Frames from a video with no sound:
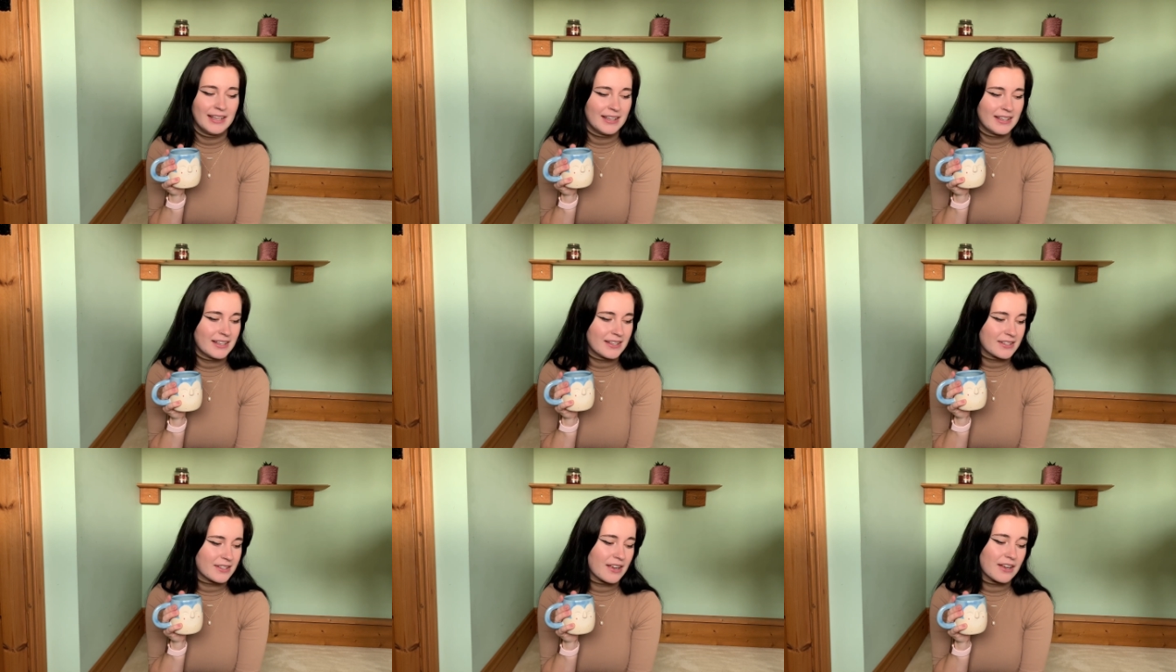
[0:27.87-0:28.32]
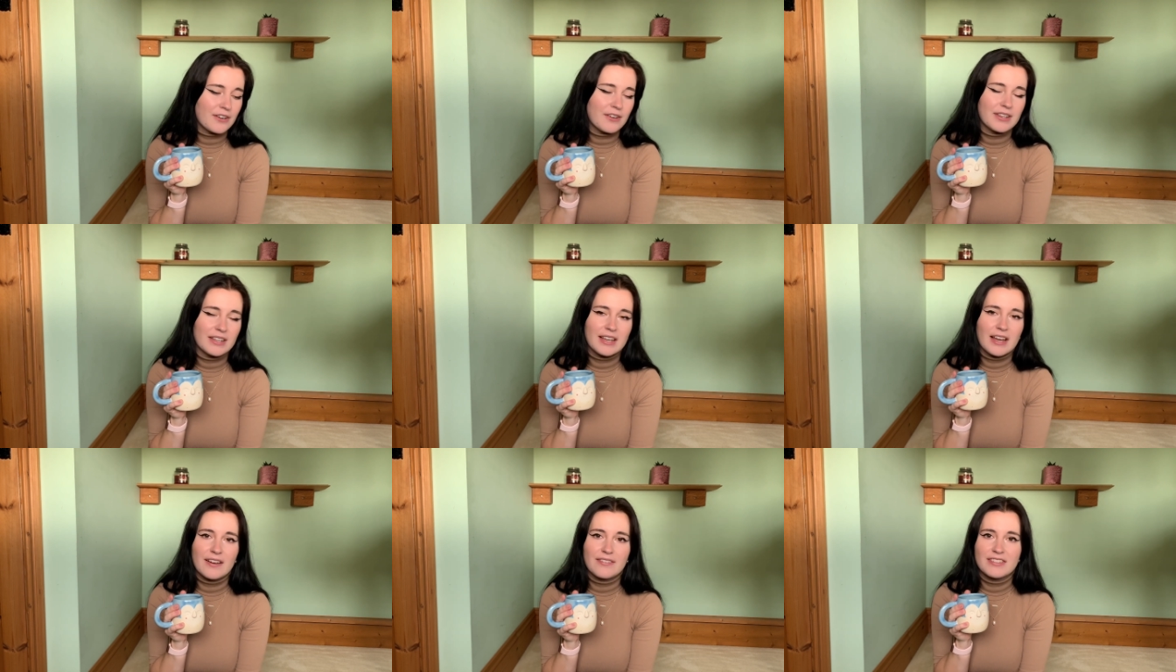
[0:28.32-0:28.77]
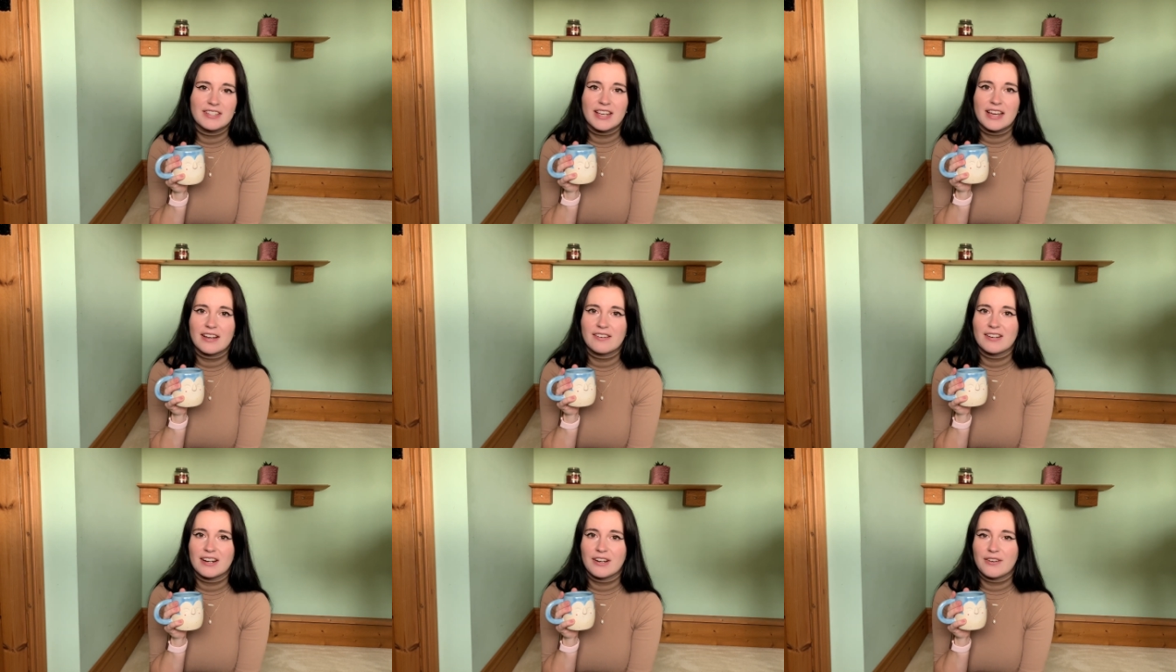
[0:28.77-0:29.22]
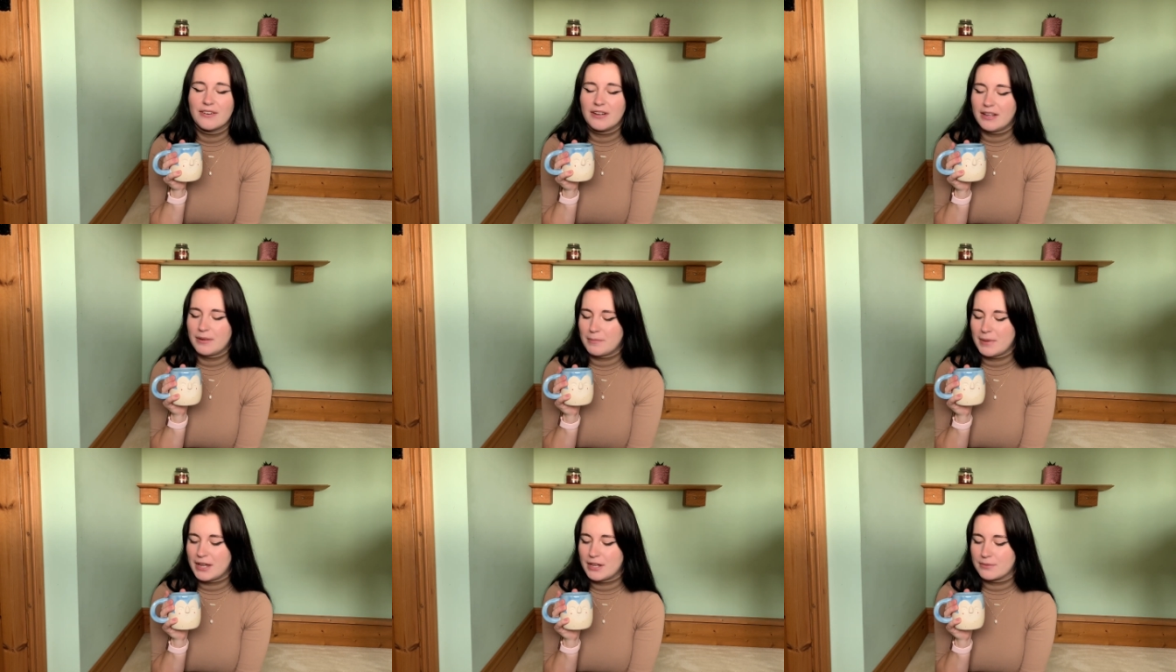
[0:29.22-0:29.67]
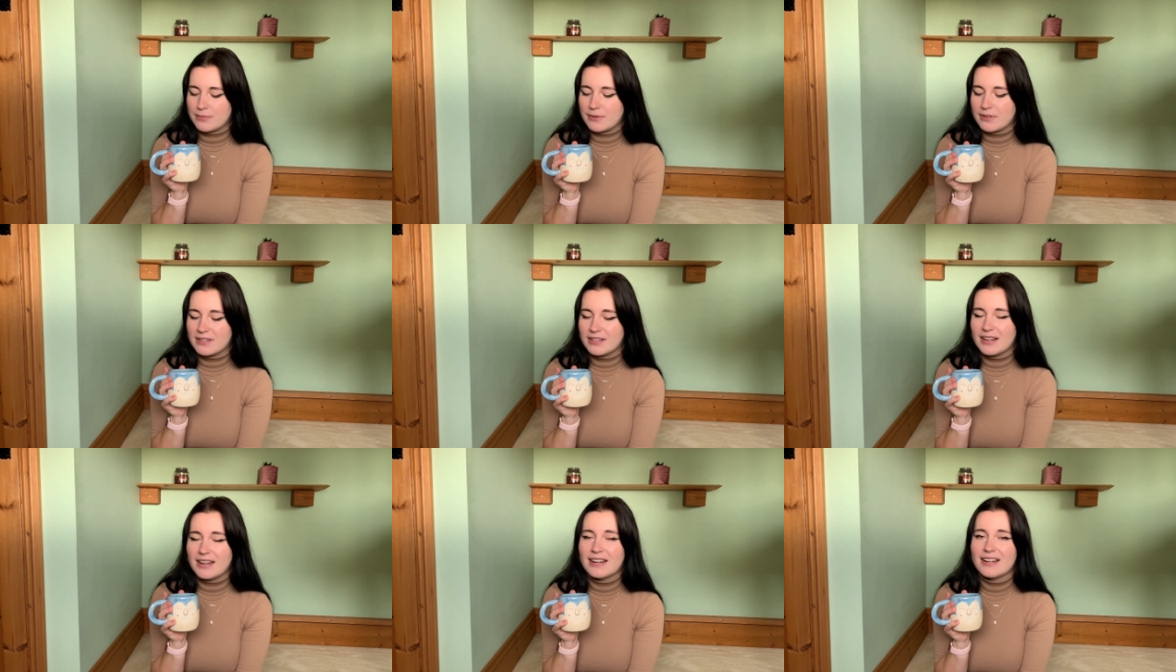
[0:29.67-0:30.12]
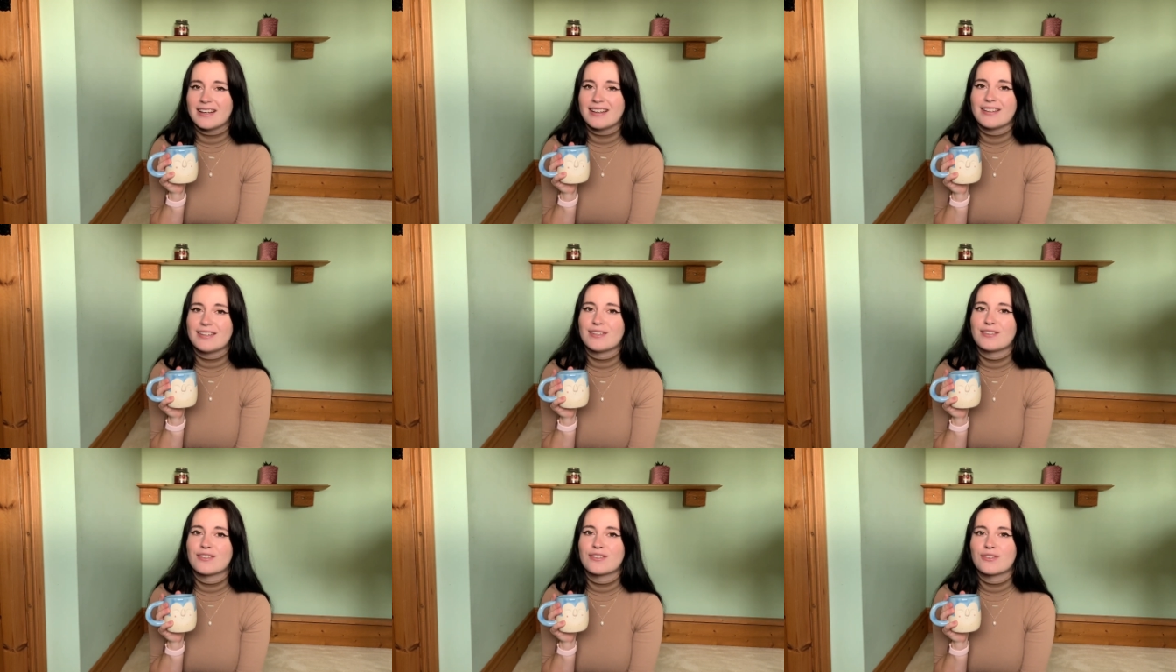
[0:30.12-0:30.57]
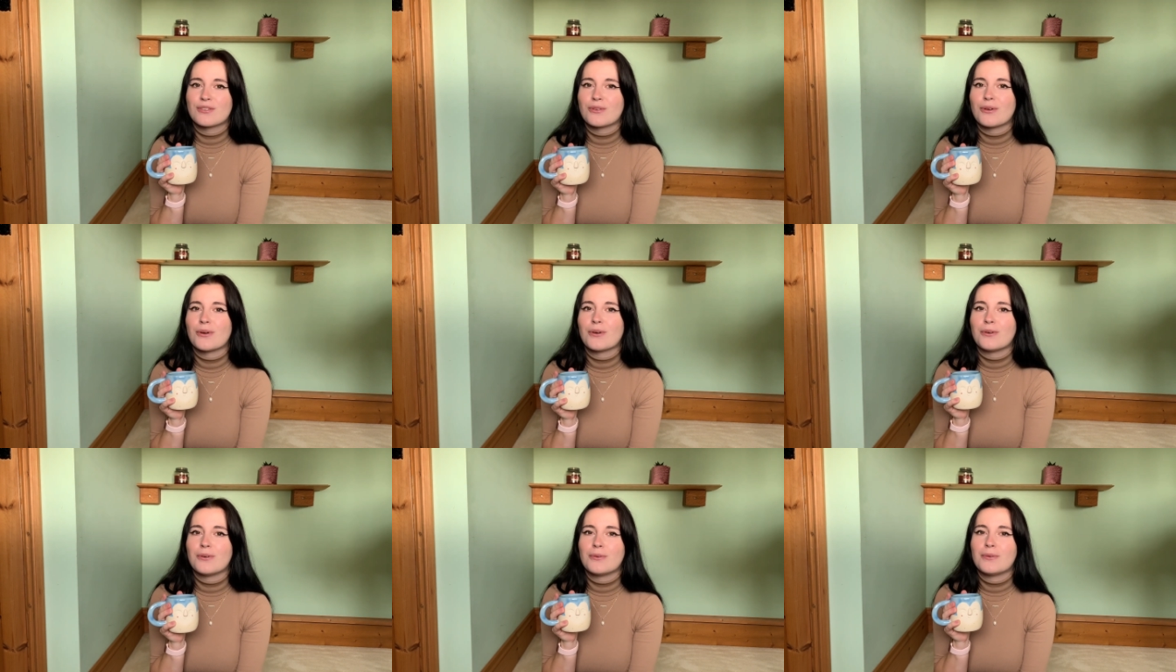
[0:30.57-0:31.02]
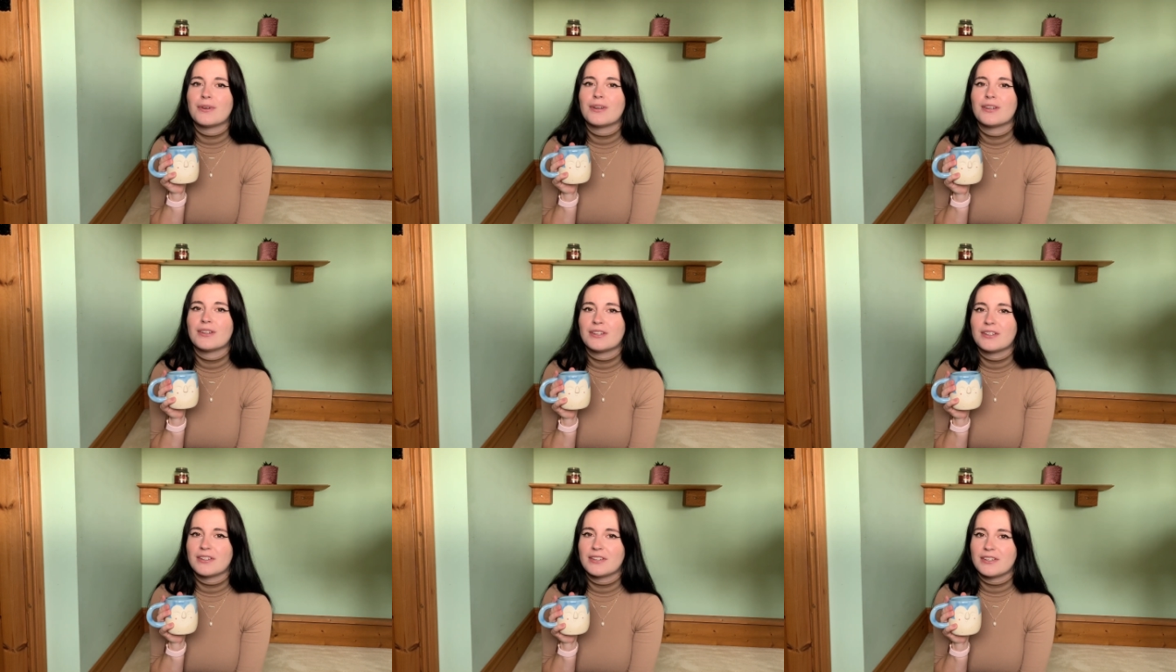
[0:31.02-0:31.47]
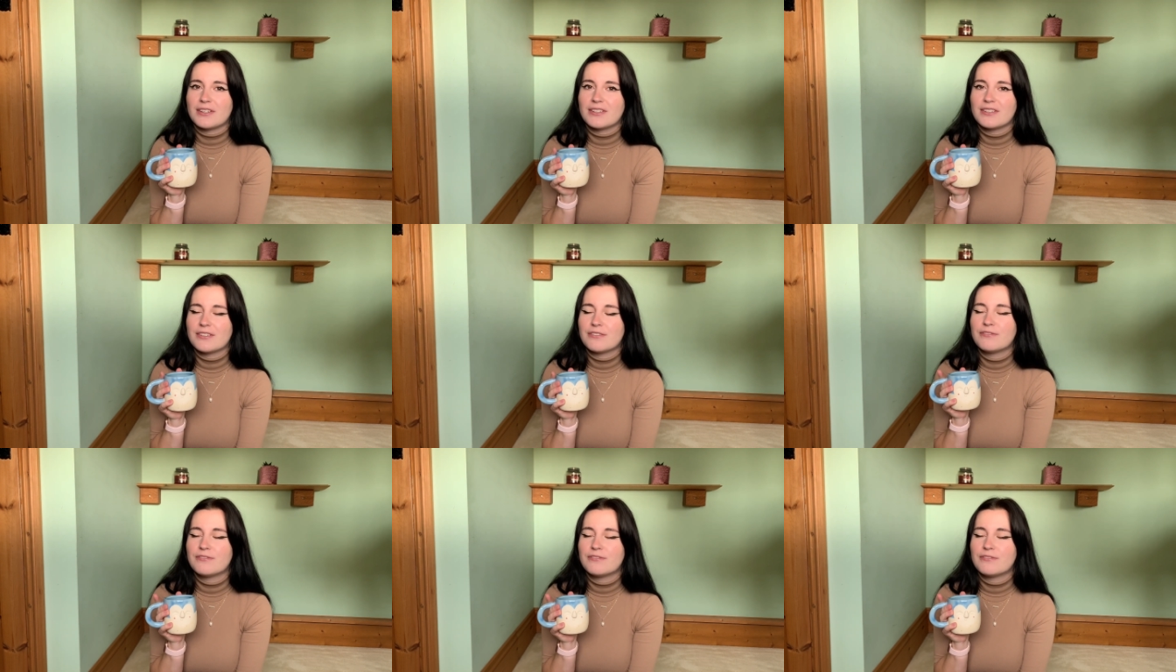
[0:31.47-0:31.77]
so I got the cafetiere out and made one and it is so good.